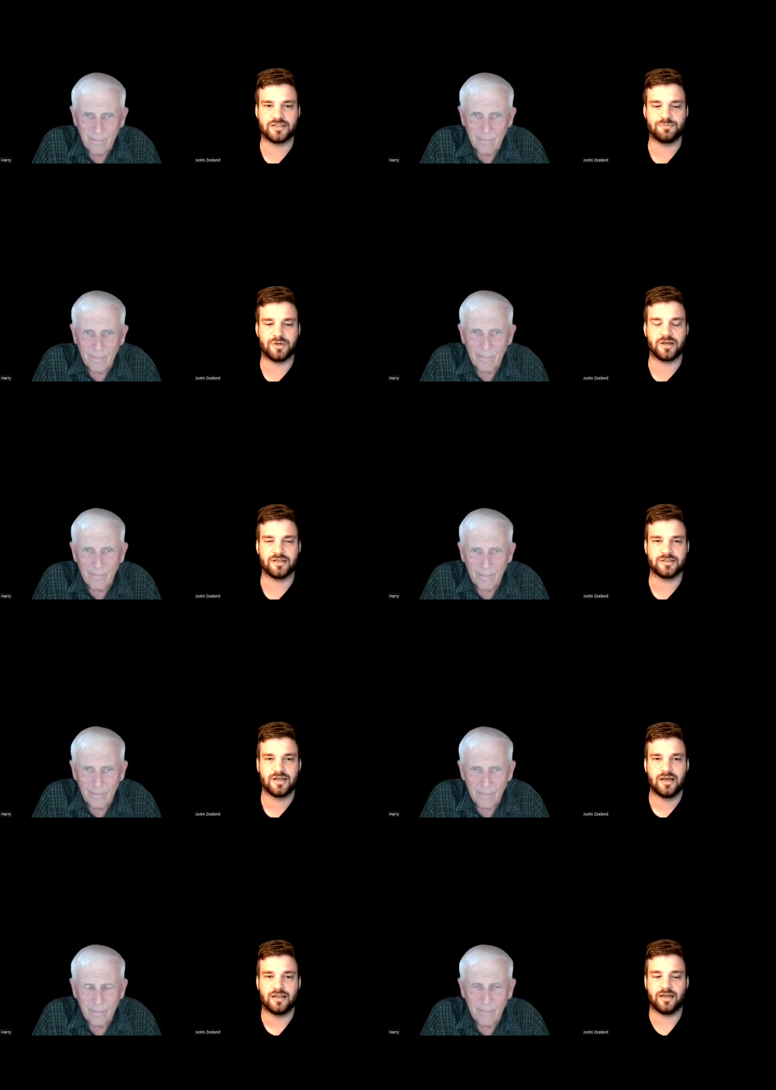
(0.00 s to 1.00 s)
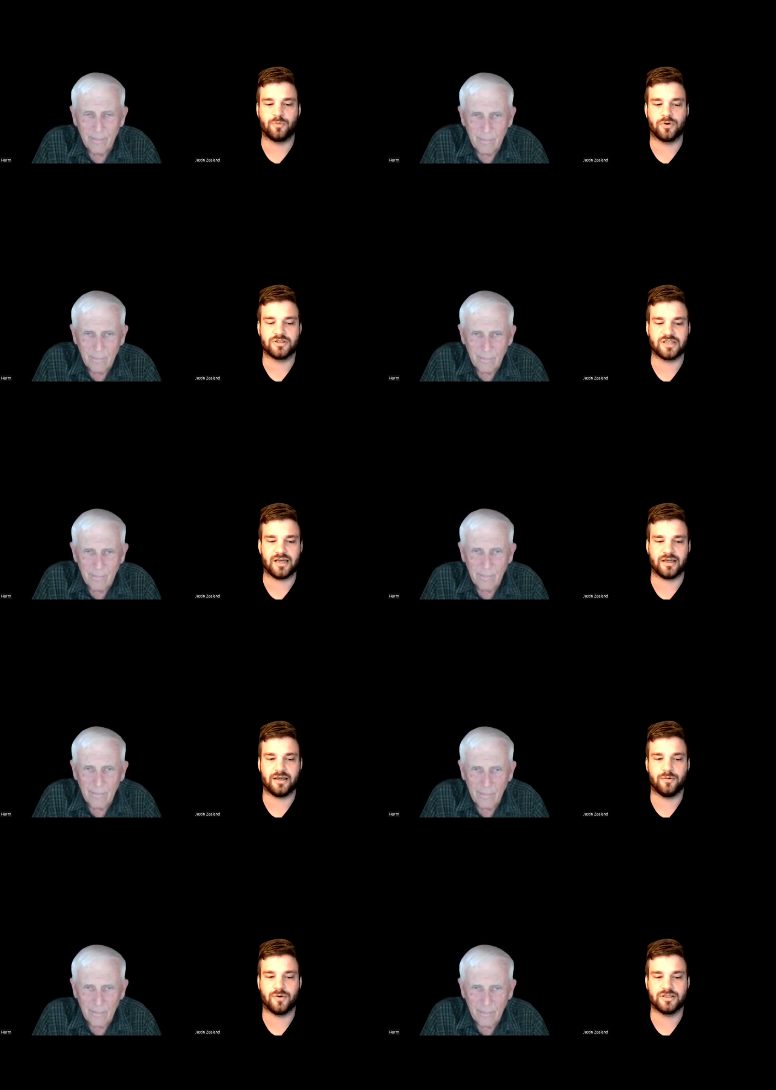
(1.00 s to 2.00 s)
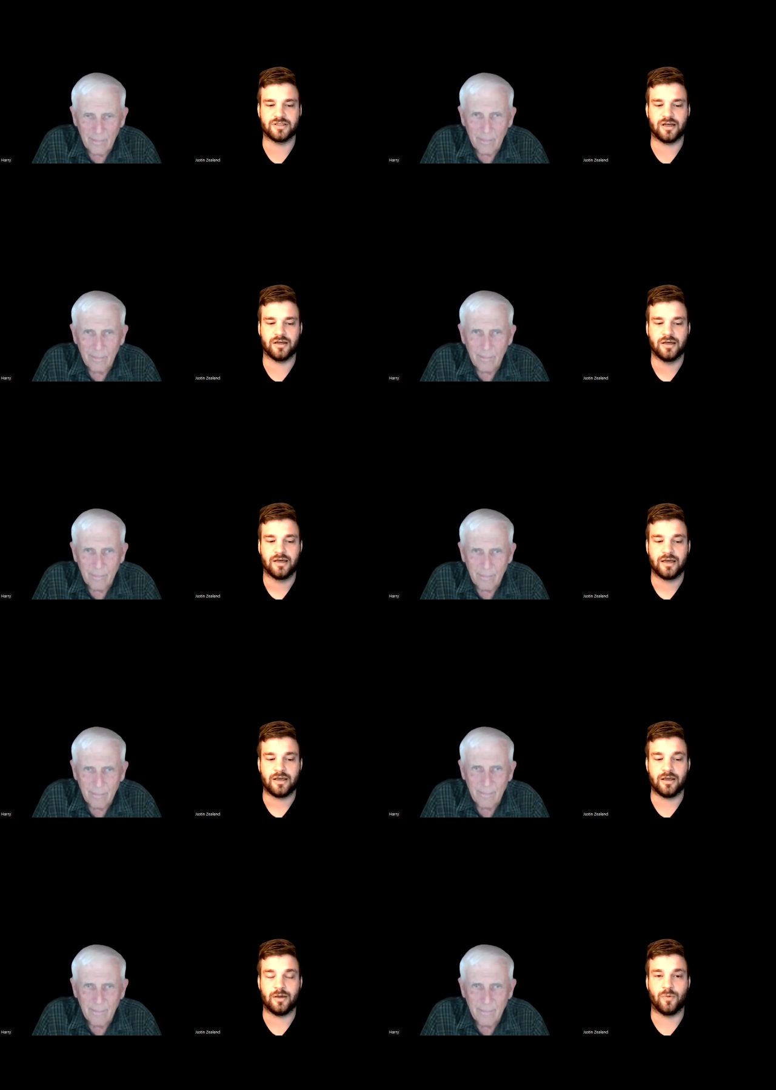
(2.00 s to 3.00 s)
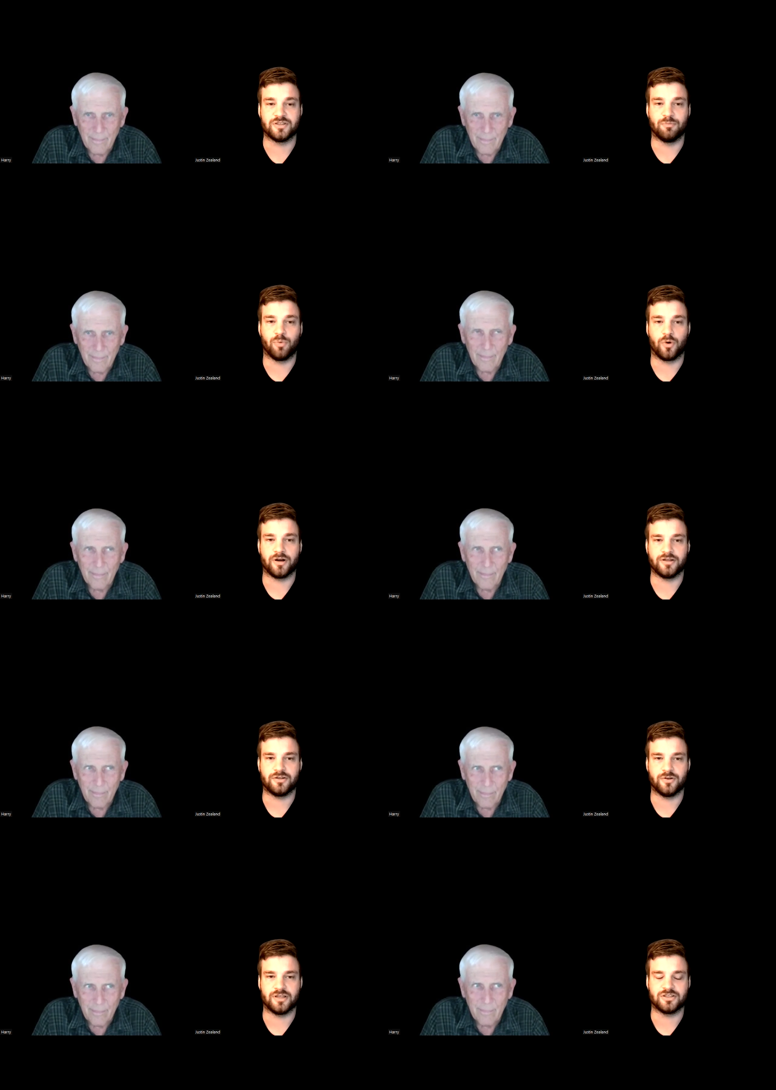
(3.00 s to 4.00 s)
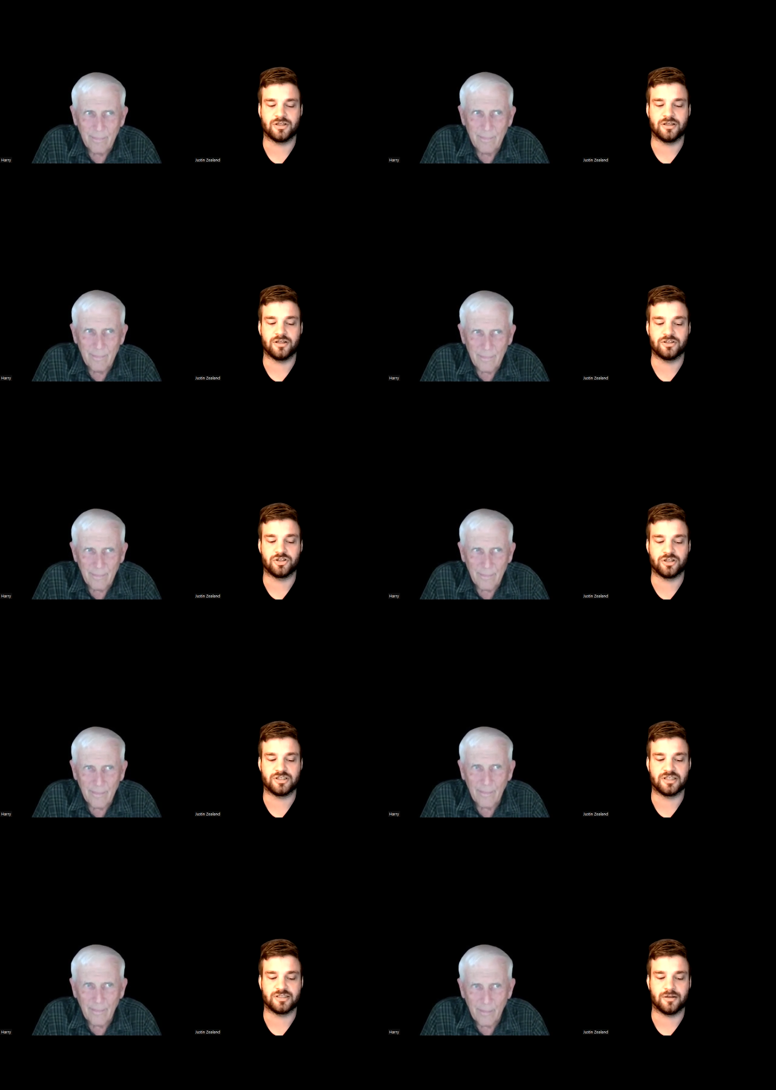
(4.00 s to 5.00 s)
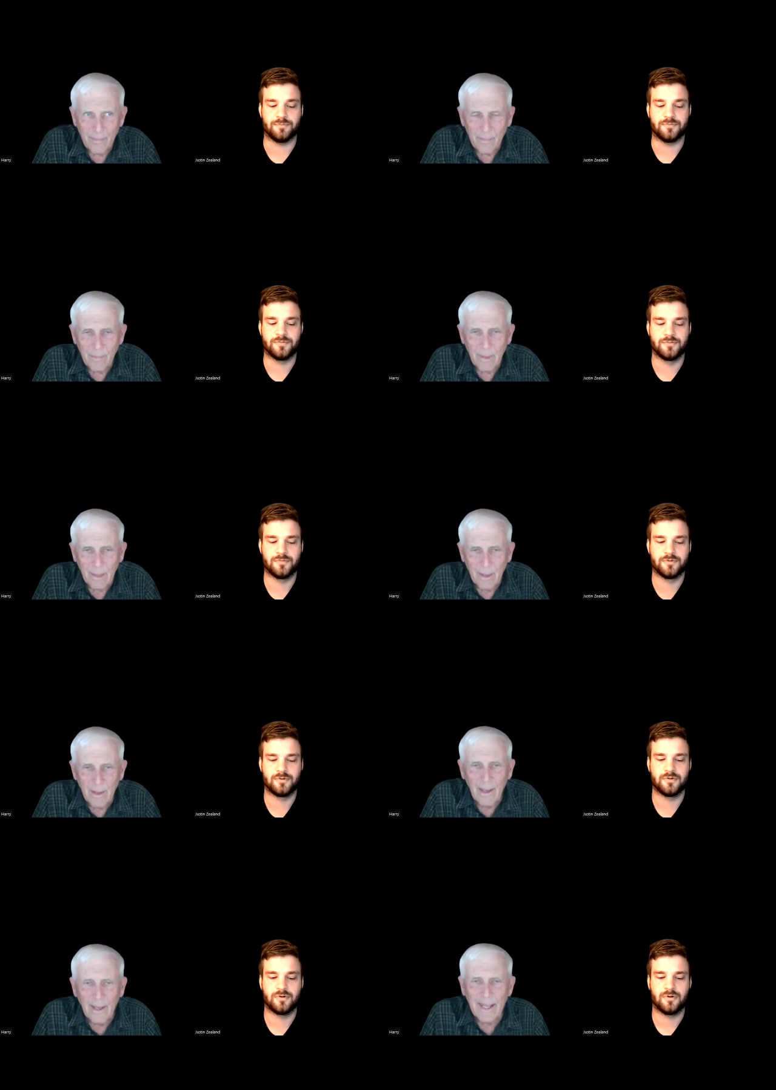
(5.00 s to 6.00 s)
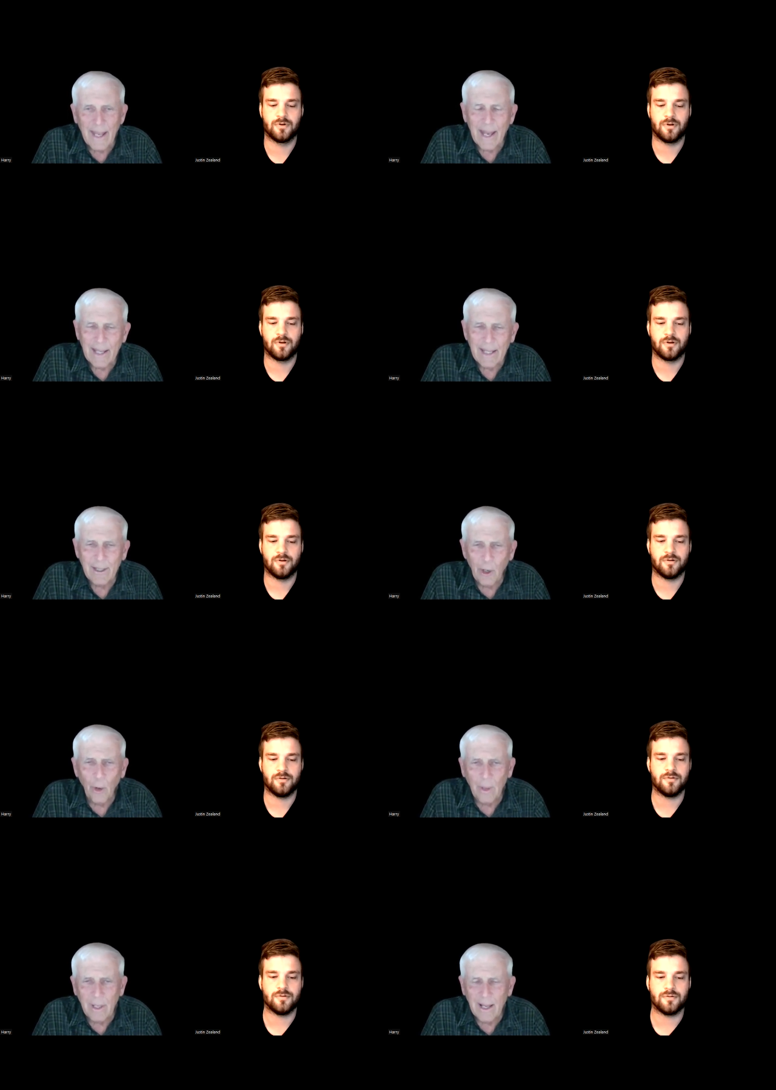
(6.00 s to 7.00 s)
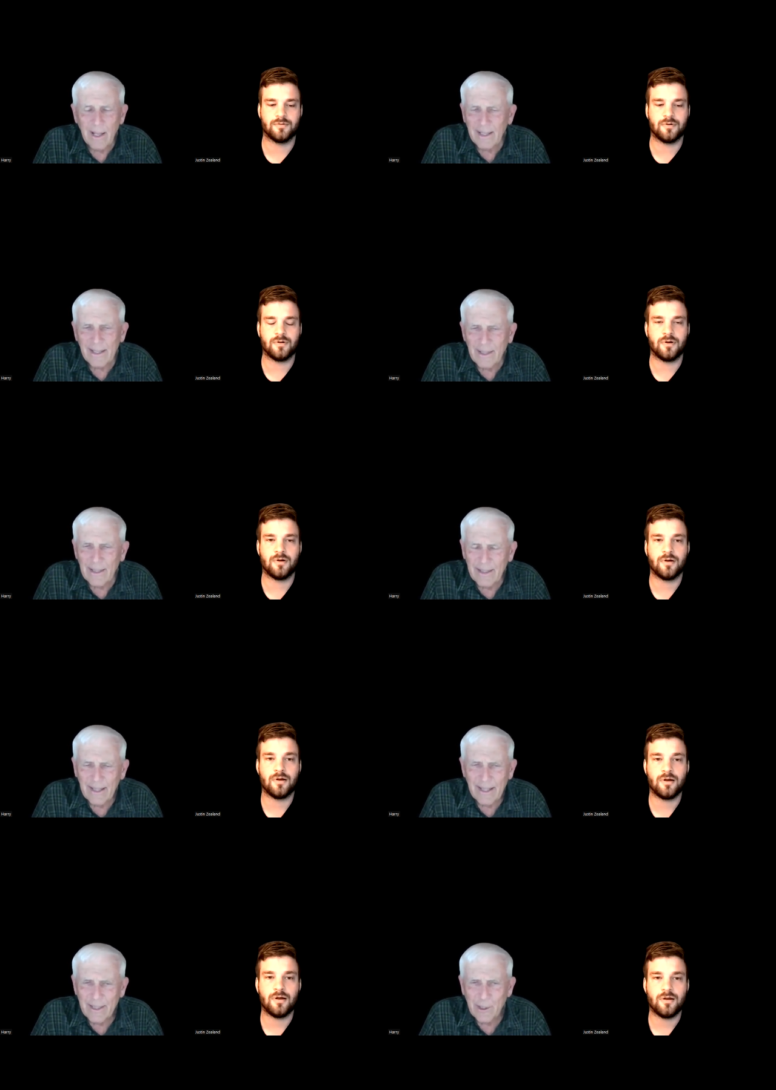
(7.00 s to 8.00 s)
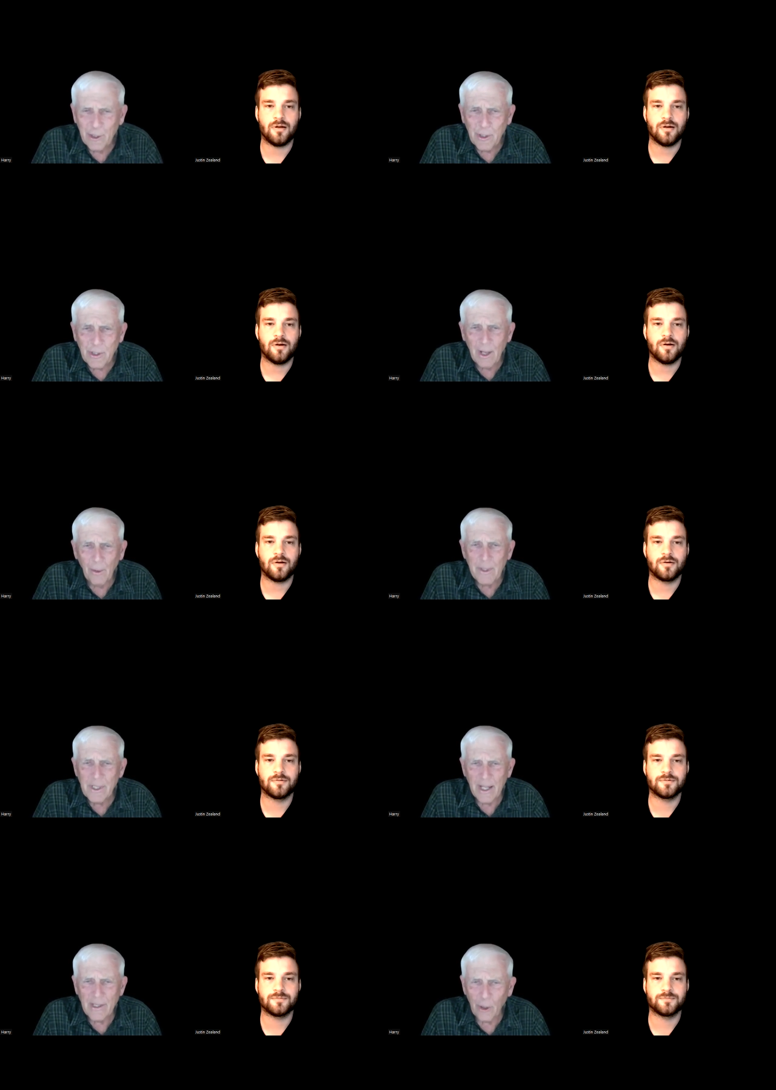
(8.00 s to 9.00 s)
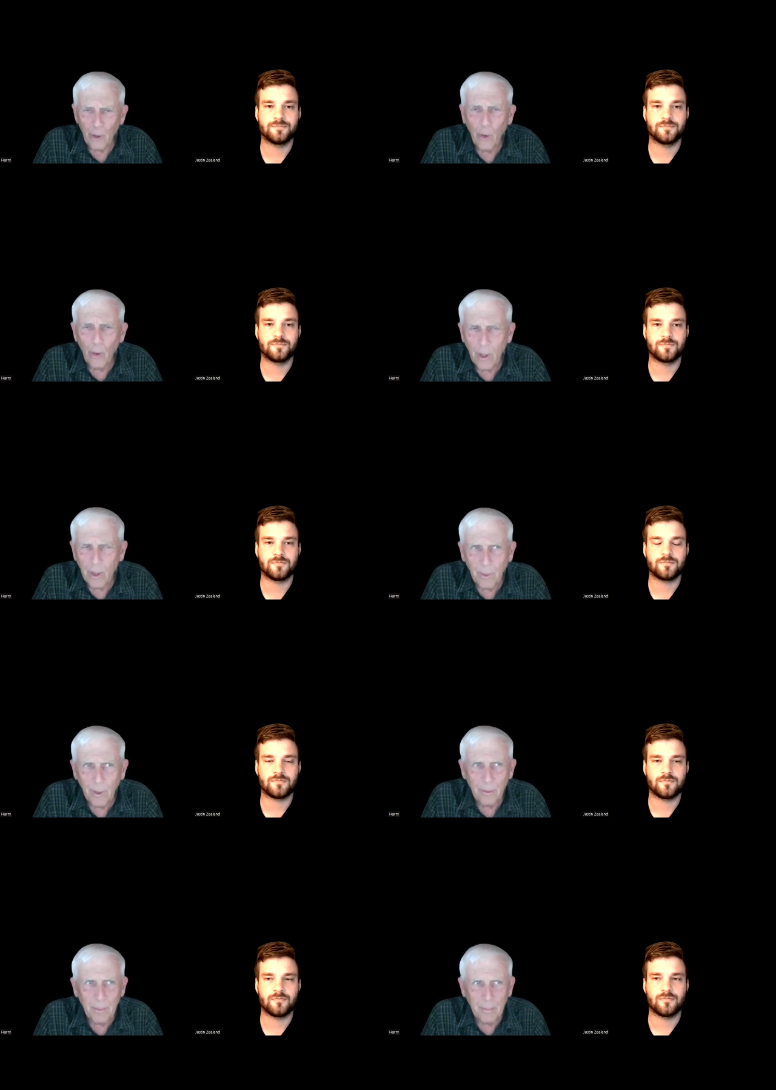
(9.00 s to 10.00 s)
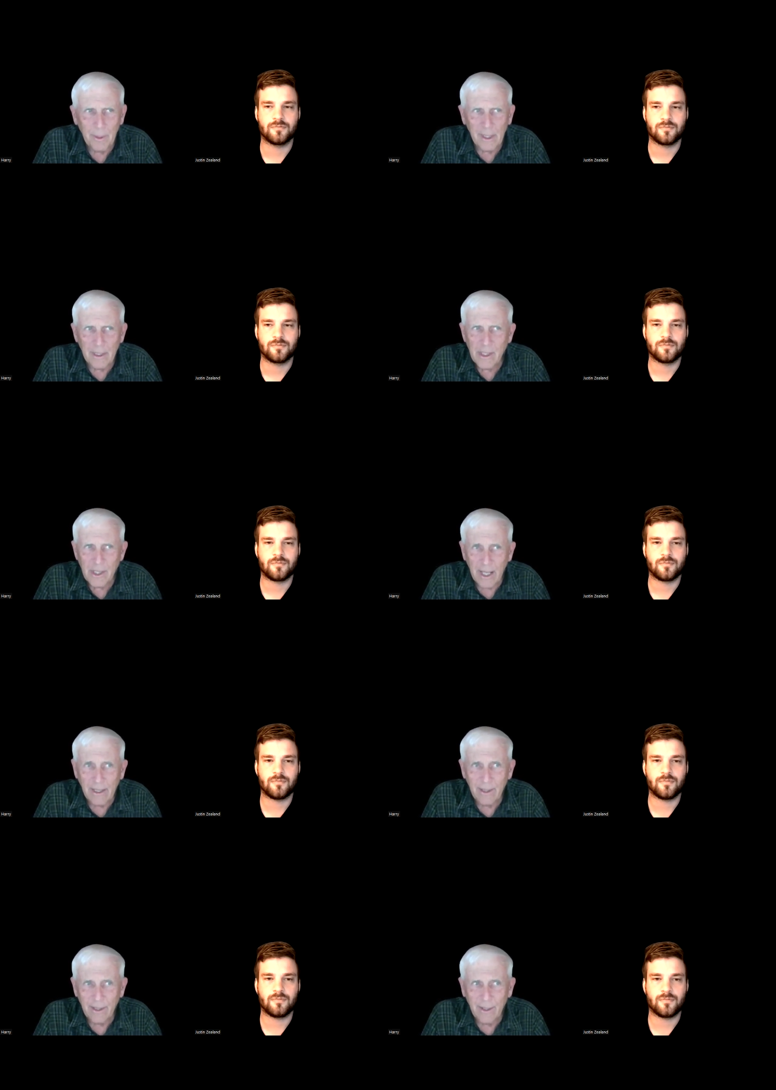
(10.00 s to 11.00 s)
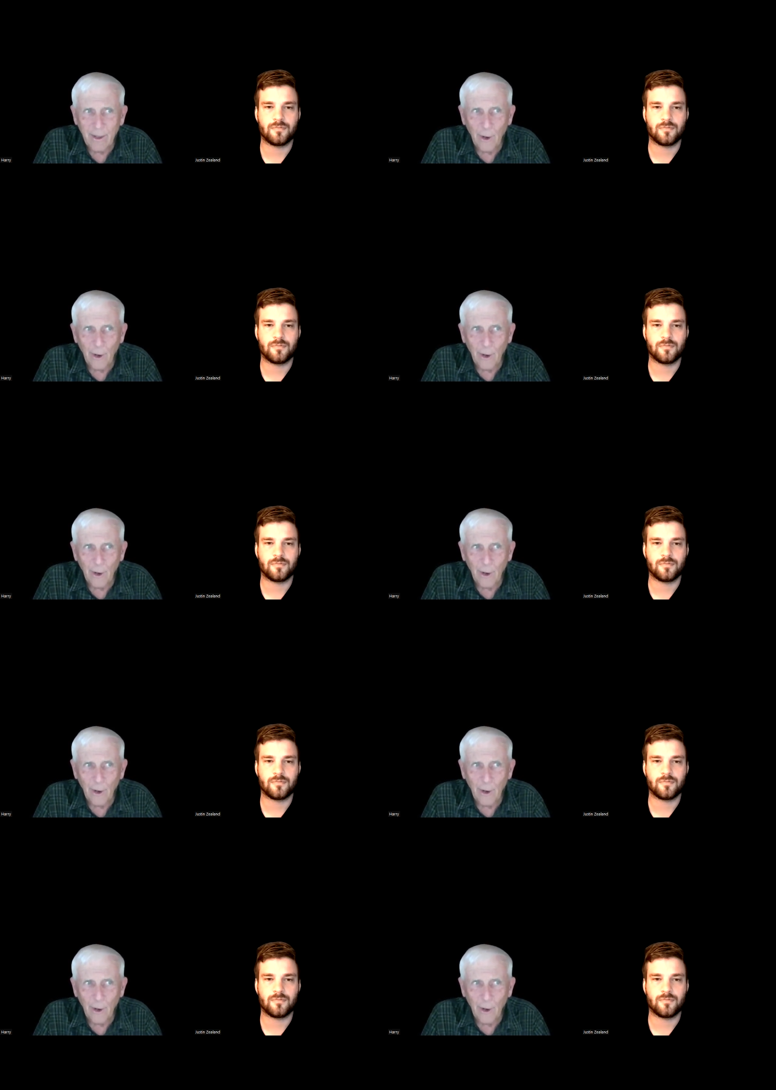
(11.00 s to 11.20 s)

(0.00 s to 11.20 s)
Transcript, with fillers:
Speaker 1: this because like we were saying he was uh he, he wasn't born into this the church system
Speaker 2: yeah you know it, it just always hits a chord with me because satan